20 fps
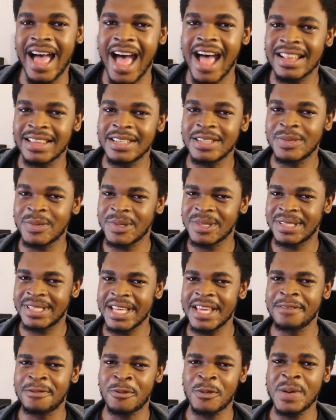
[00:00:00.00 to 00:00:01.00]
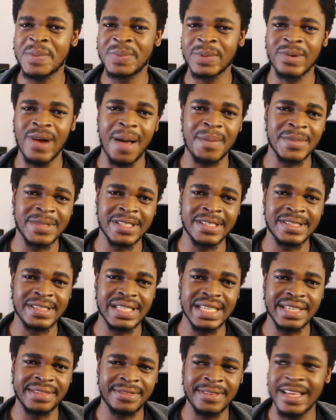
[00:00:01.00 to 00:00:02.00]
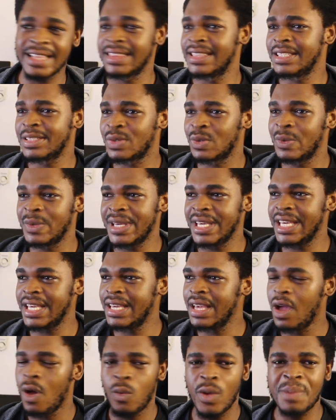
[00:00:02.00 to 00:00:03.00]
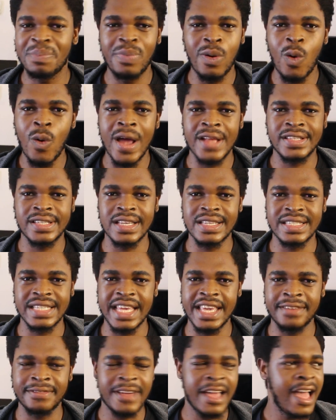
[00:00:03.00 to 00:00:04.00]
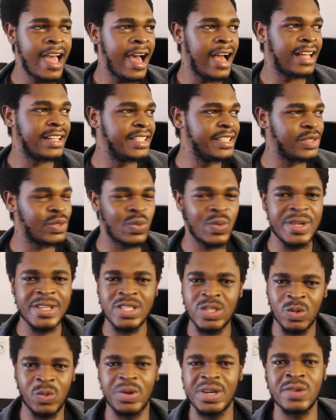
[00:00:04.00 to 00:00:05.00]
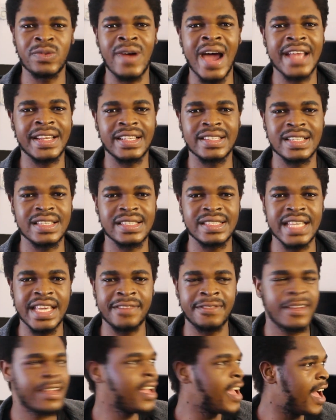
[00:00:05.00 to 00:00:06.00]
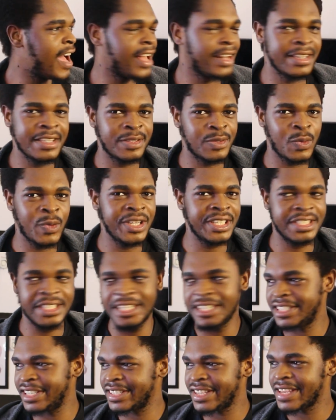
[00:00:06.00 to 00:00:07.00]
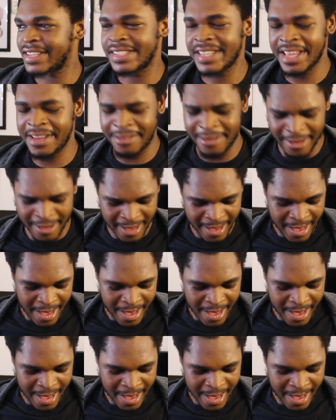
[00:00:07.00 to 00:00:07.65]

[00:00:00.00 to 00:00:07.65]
At least we're safe, we programmers are safe. At least we, we poets are safe. At least we screenwriters are safe. At least we teachers are safe.